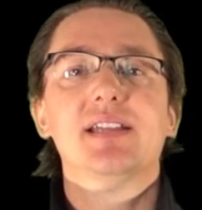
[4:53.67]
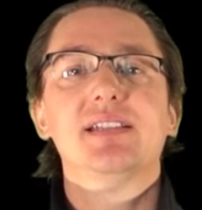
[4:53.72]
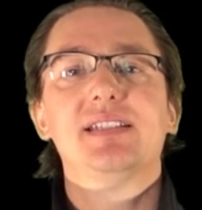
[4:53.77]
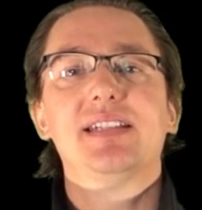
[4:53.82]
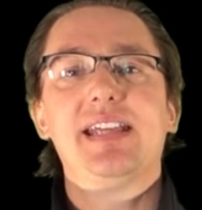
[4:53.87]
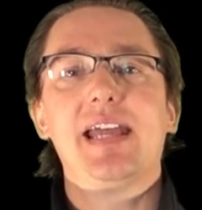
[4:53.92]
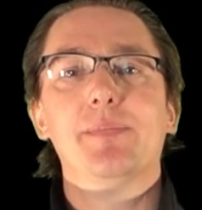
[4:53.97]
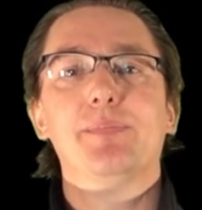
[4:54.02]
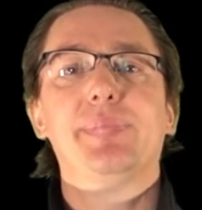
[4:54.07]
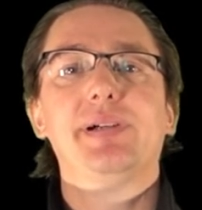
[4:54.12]
to
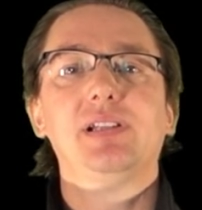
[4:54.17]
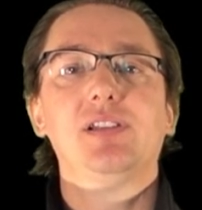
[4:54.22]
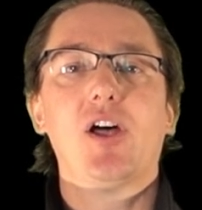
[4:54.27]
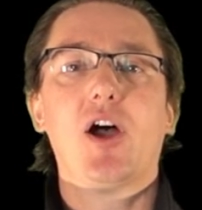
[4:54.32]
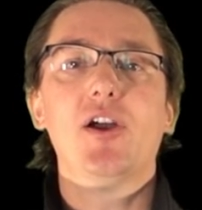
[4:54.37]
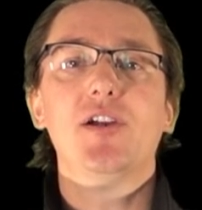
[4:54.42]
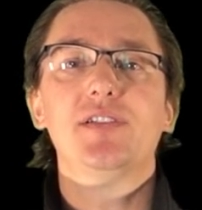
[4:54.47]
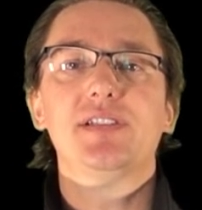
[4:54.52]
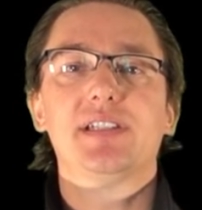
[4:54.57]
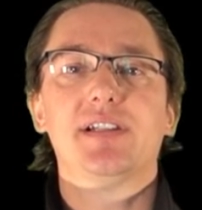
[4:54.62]
get
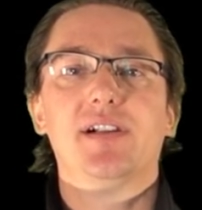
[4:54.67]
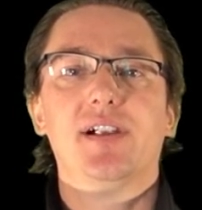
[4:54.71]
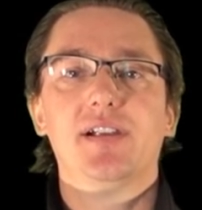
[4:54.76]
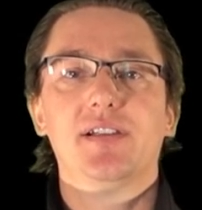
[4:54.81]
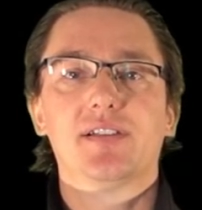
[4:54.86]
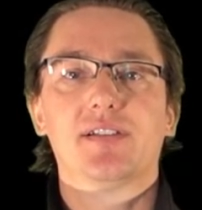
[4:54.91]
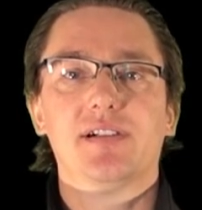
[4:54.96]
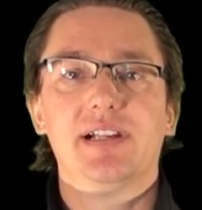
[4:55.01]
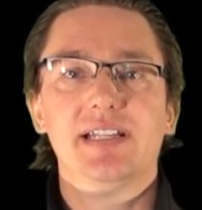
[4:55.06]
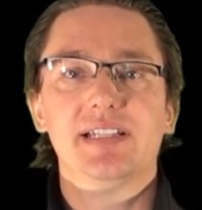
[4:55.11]
below 0
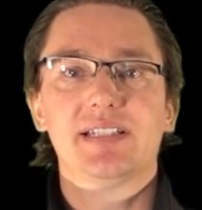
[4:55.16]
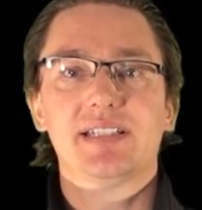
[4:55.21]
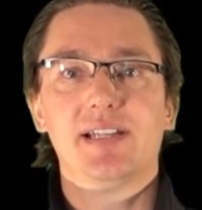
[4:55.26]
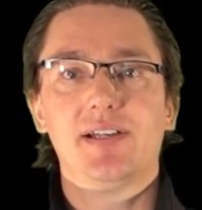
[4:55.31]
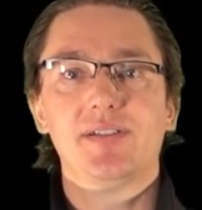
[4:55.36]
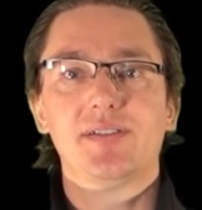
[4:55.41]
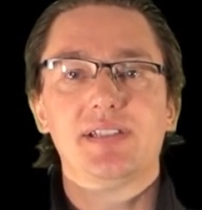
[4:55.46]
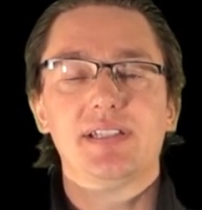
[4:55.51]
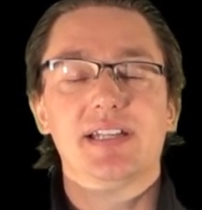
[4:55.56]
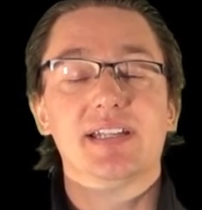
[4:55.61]
degrees
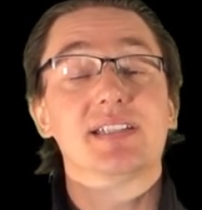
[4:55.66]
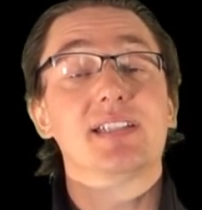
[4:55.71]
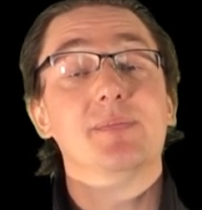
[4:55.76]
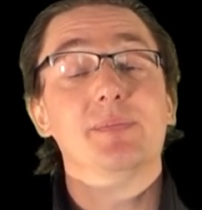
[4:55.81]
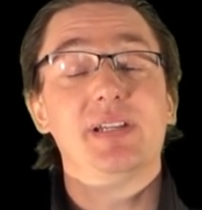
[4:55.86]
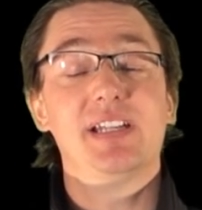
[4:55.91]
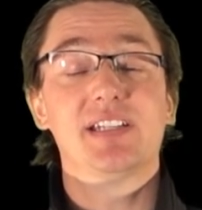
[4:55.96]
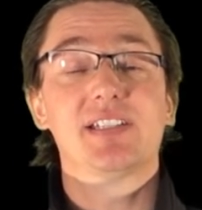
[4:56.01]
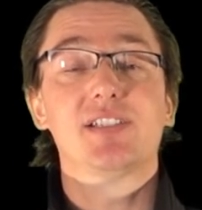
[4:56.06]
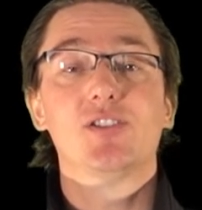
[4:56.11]
Celsius and
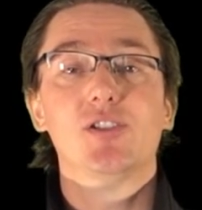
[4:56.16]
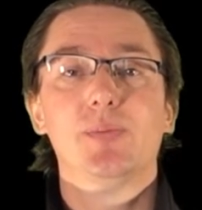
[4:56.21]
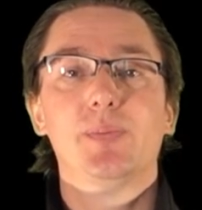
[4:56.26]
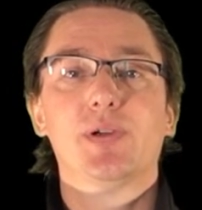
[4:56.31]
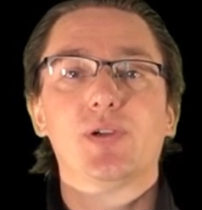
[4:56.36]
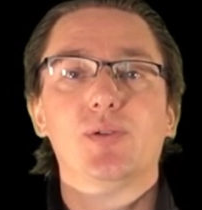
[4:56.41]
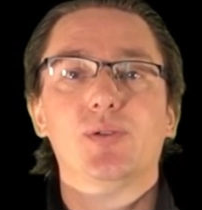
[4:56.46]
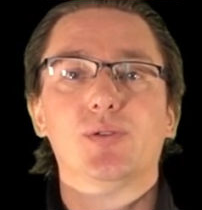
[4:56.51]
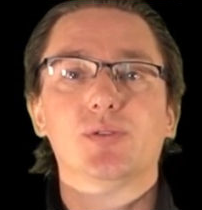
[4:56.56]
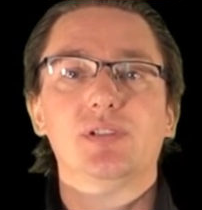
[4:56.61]
be a
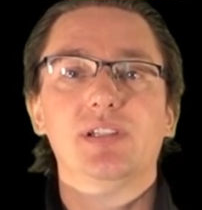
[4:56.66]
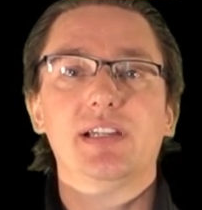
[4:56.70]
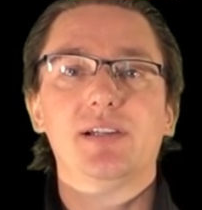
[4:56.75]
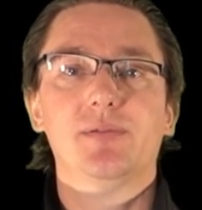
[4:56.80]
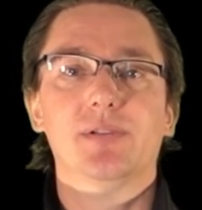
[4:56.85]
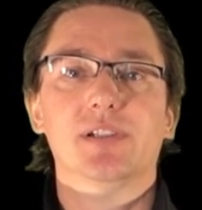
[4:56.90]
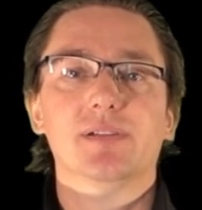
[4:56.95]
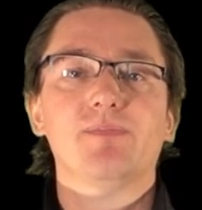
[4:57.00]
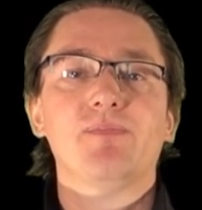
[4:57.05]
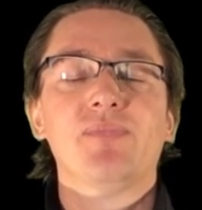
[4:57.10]
supercooled
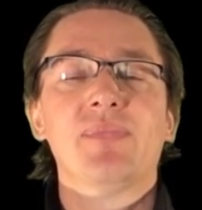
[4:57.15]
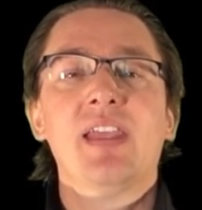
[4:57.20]
liquid.